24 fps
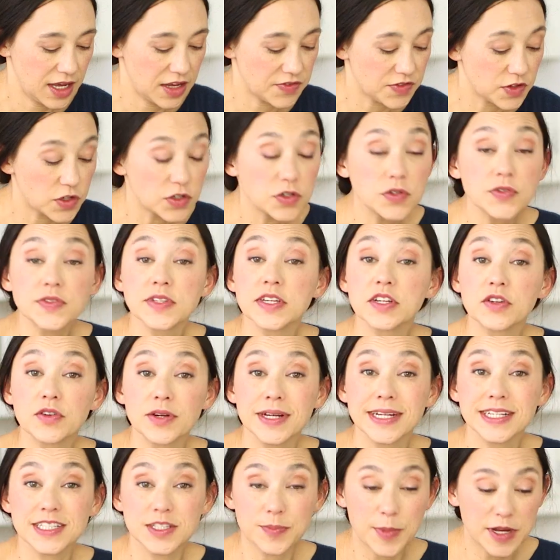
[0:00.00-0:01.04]
If you're using
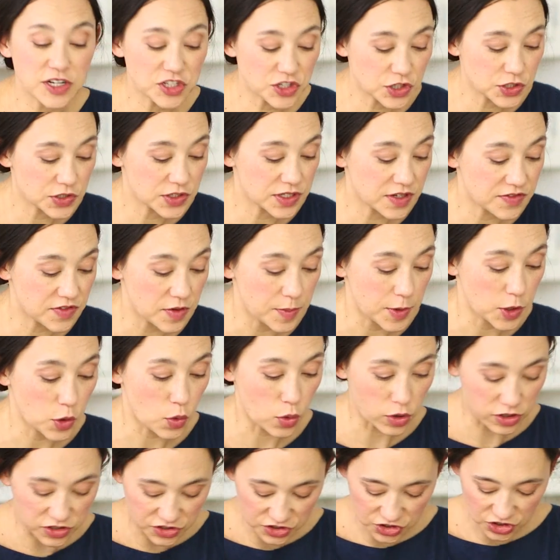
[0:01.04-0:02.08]
greens, make sure you give them a
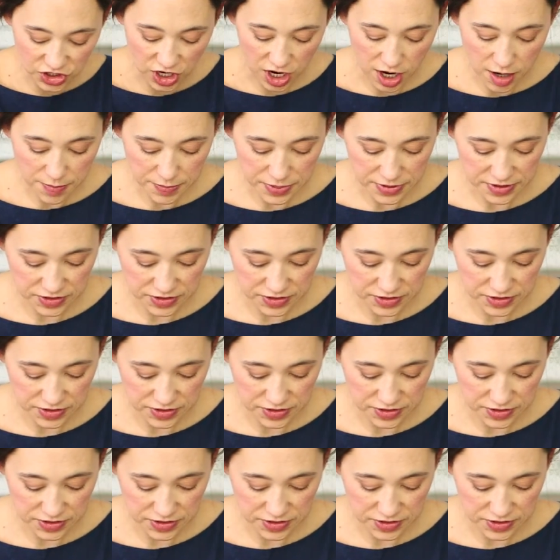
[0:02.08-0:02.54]
coarse chop.